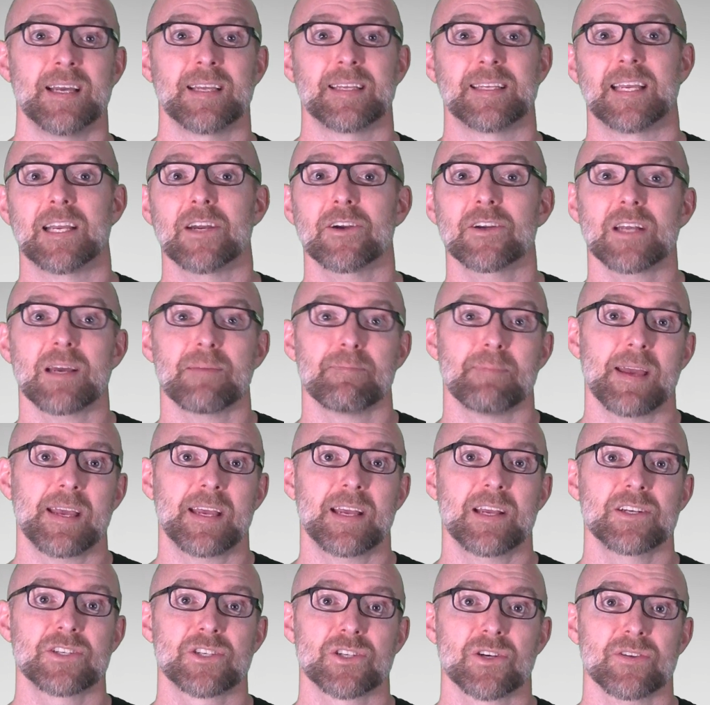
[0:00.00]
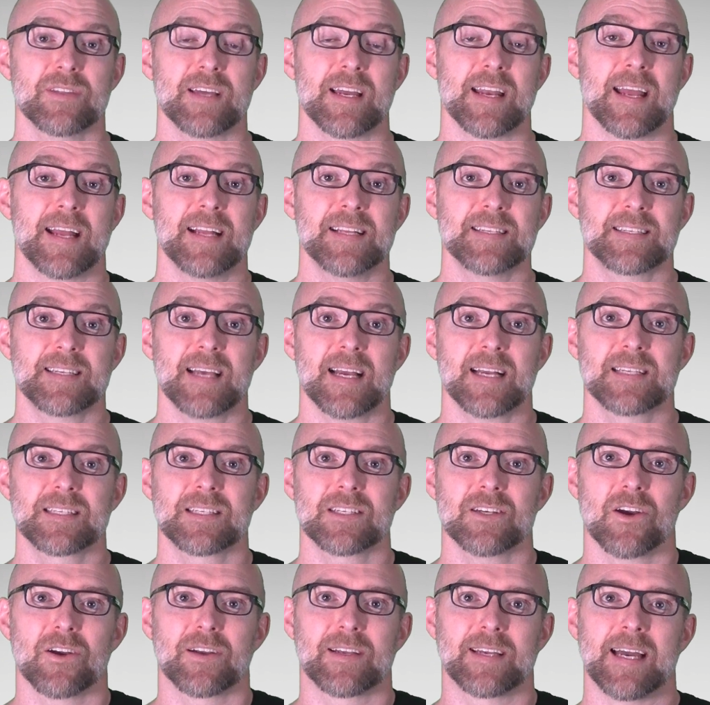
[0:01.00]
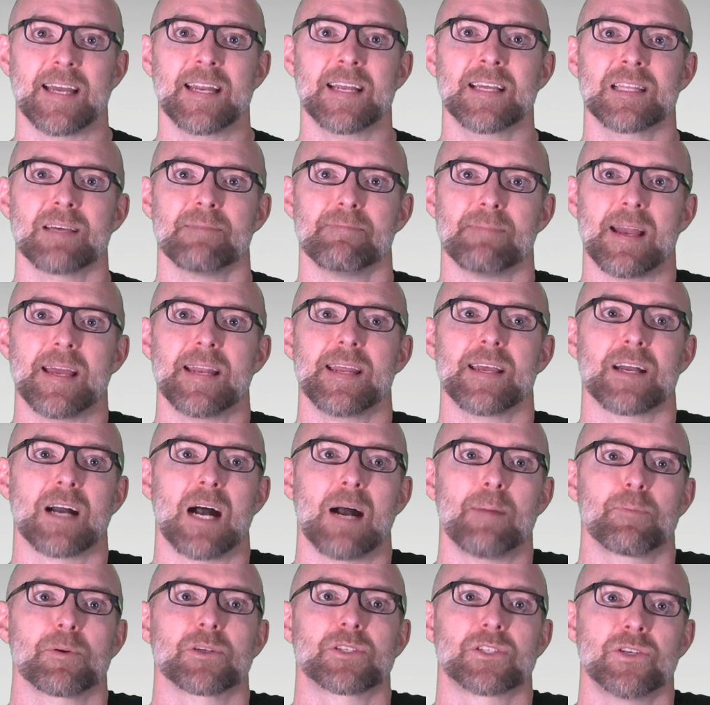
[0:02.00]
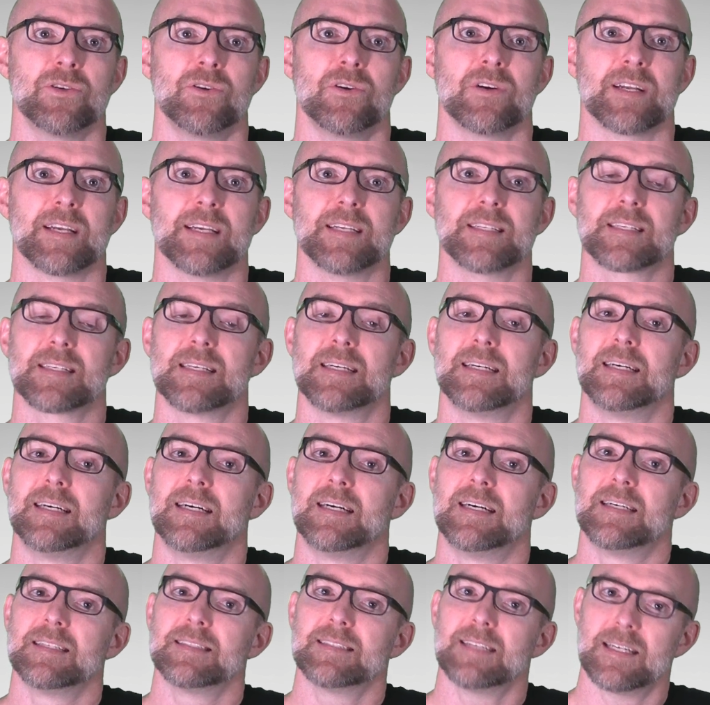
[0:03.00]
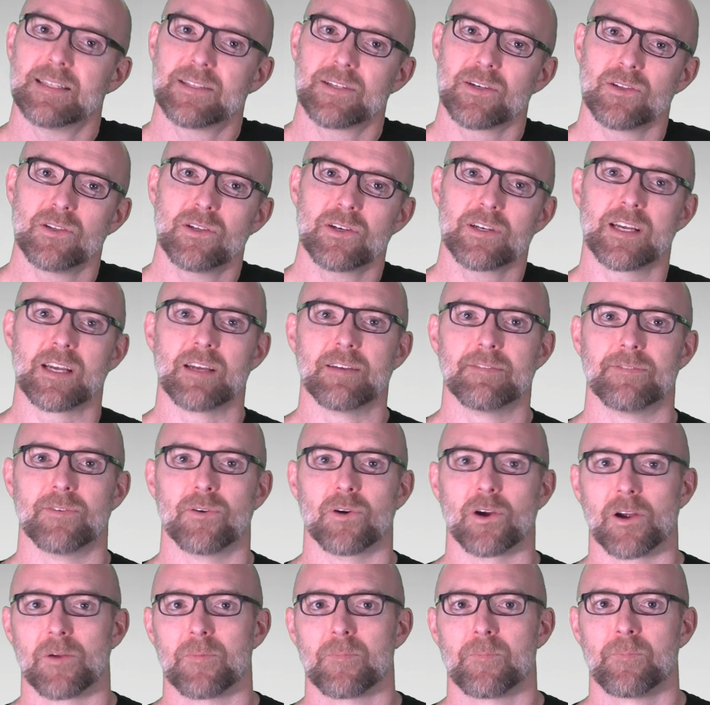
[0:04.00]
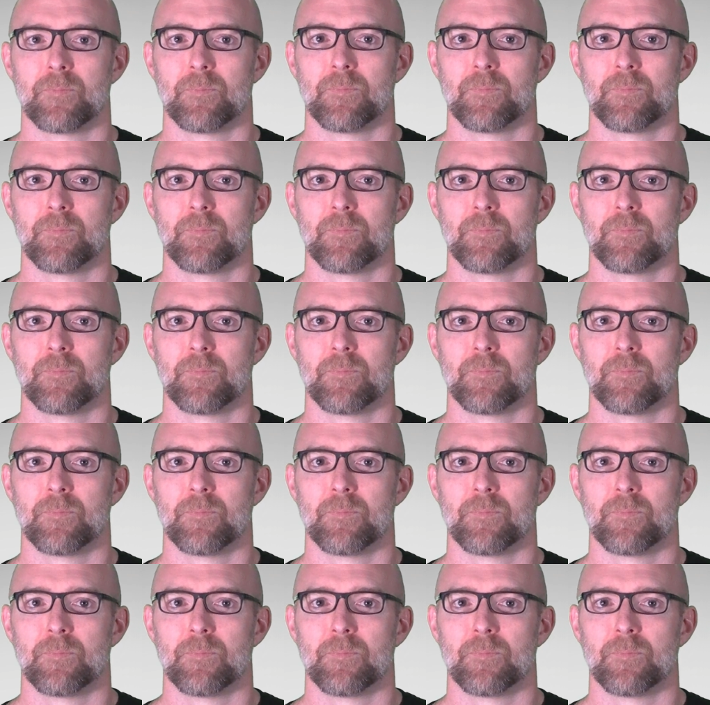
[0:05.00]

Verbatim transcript: geared at making sure that insects are getting the mating opportunities that they're looking for.